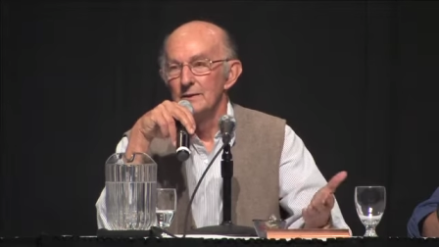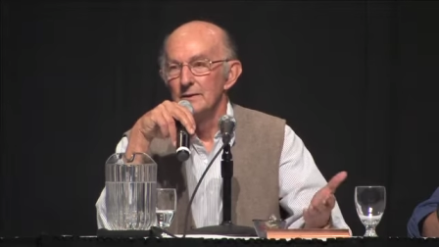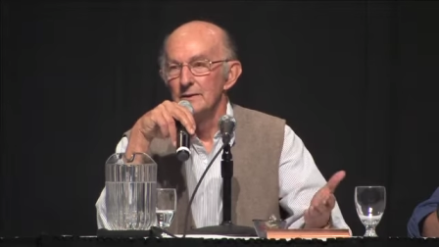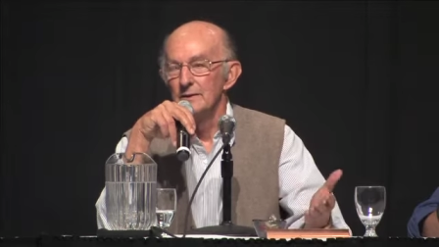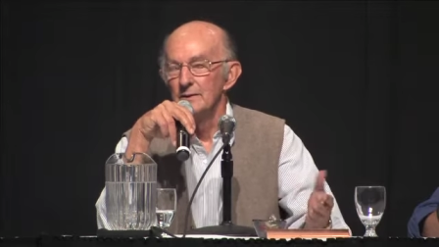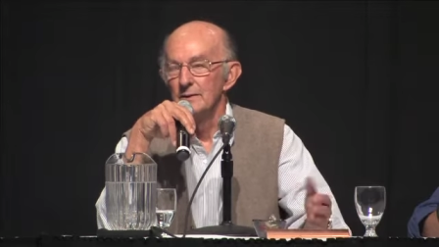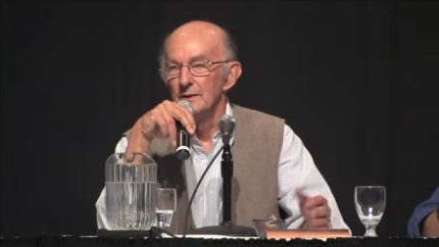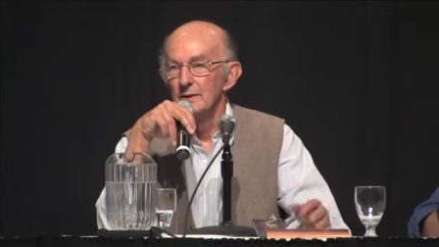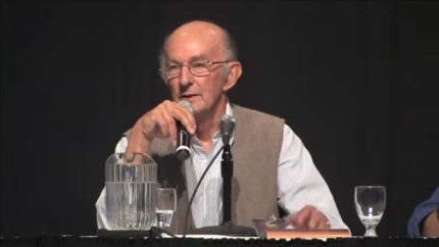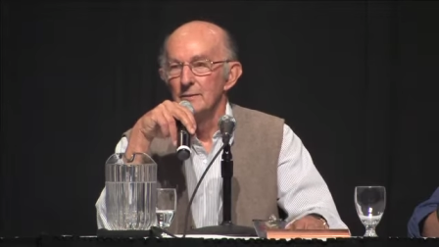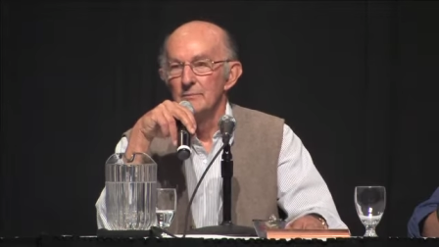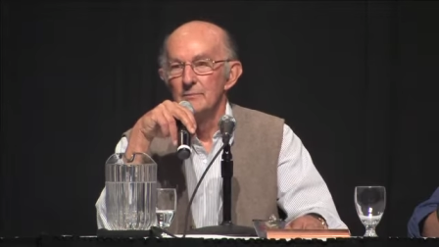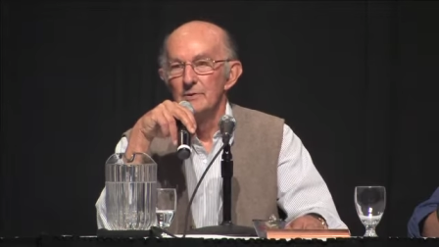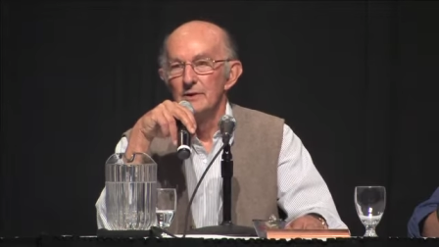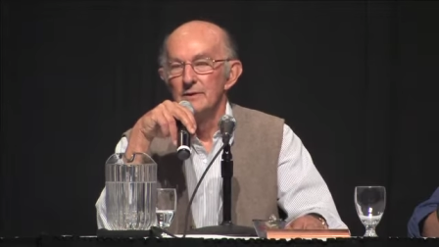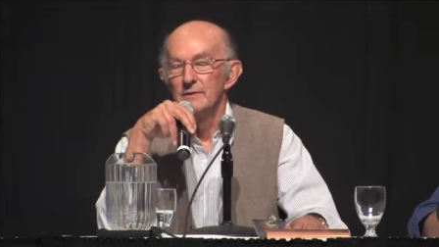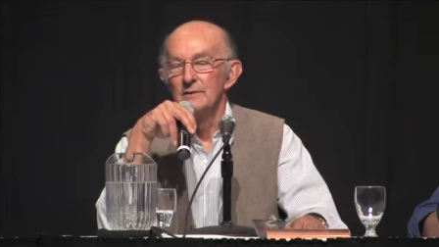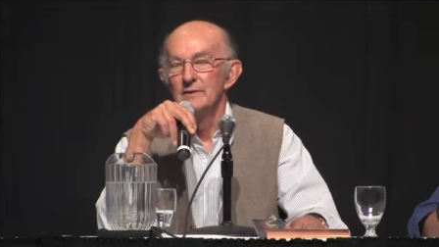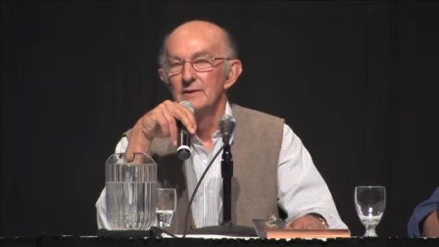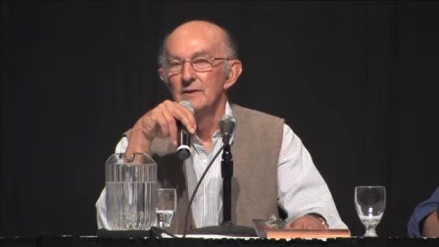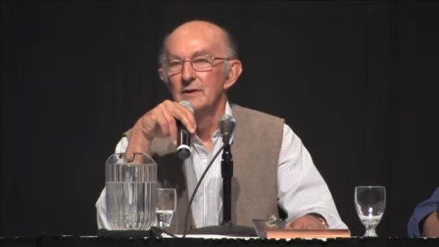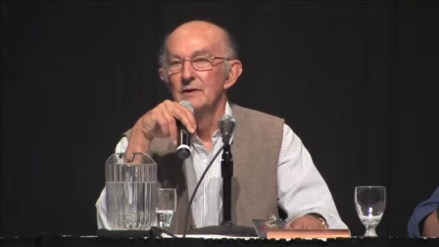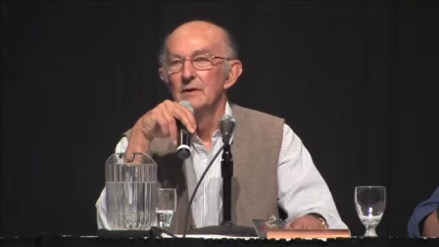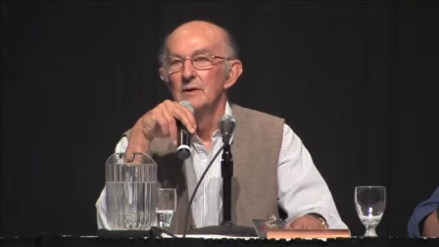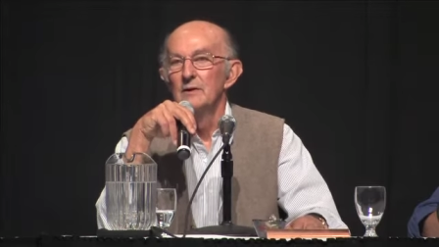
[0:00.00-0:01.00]
And, uh, but
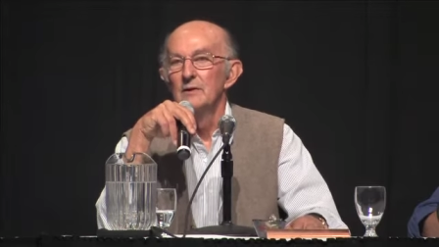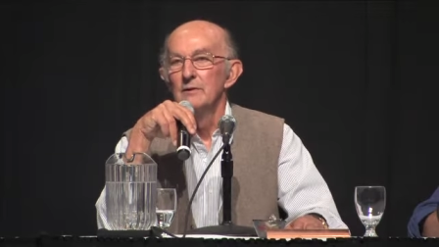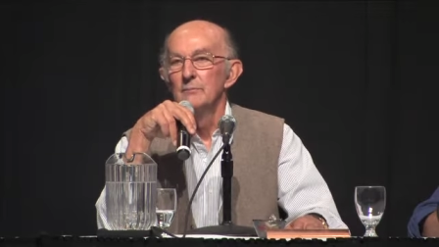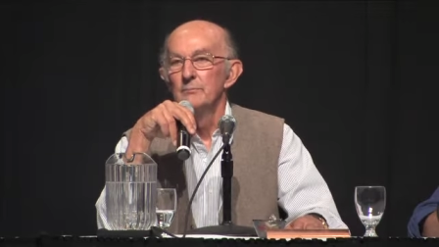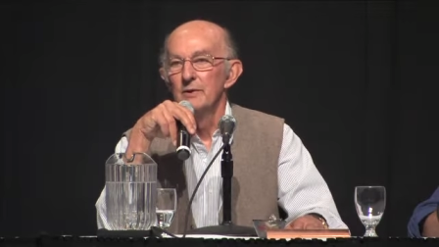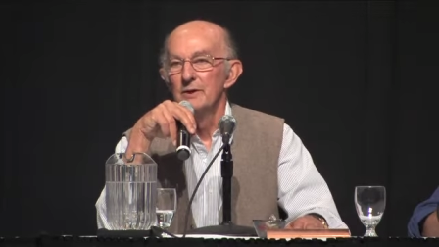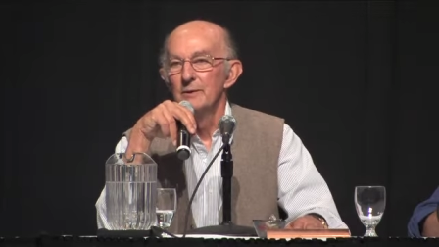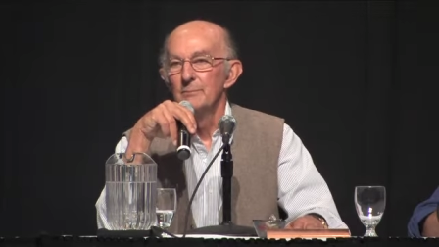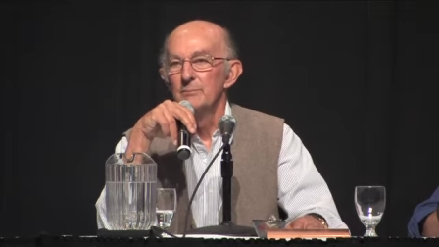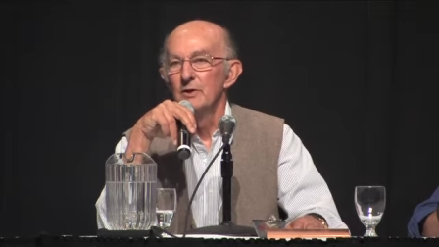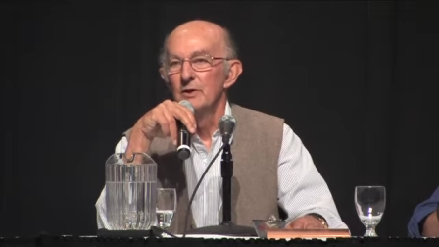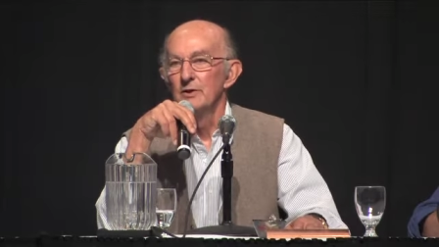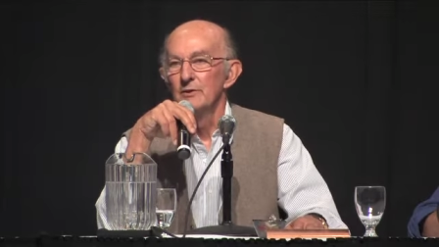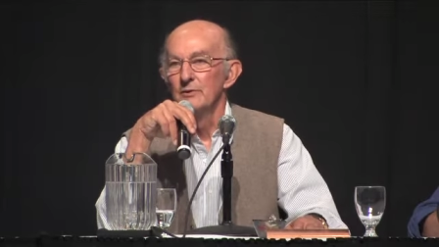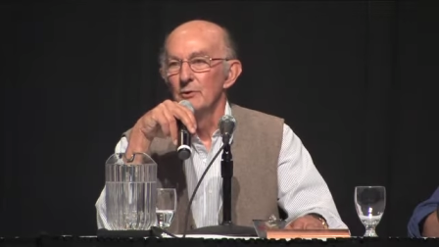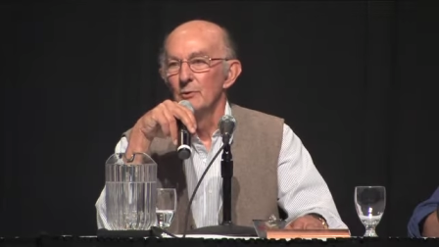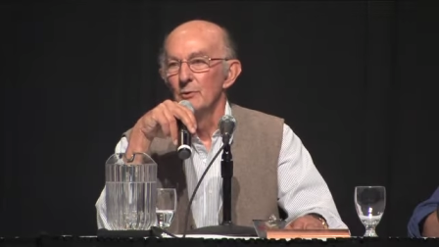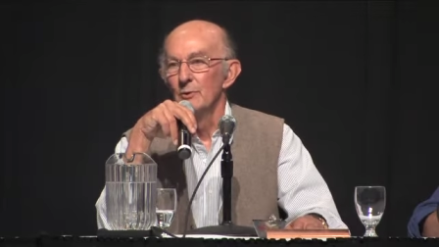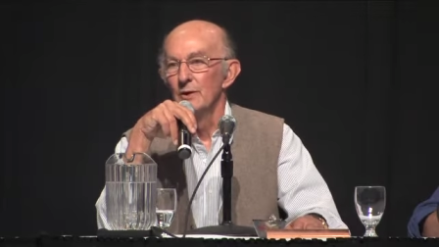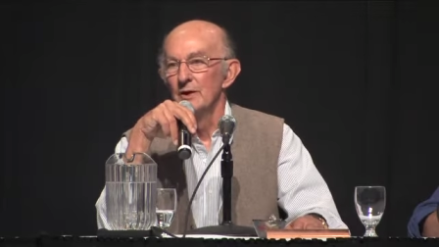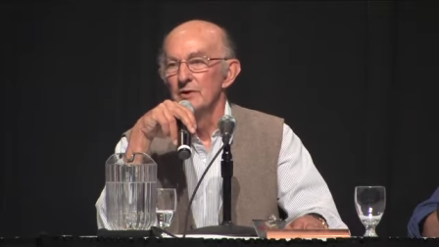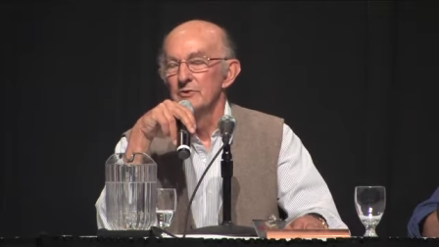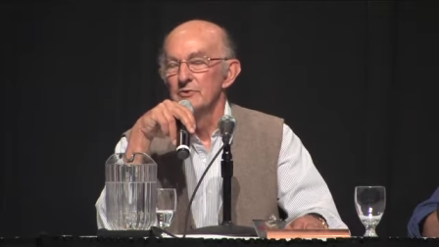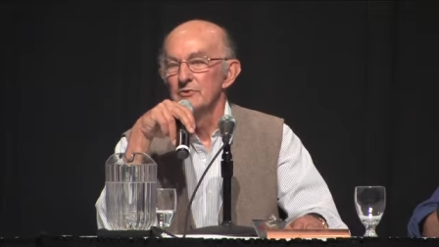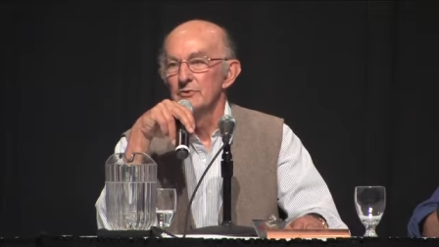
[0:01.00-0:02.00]
people on the
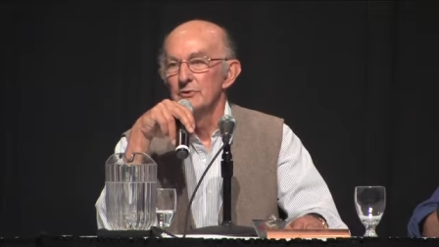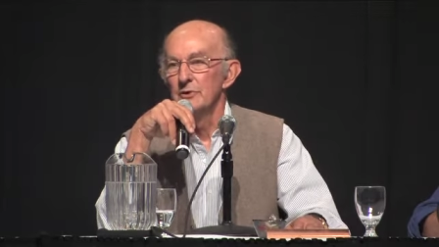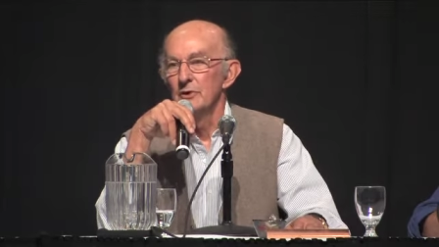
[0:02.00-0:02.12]
West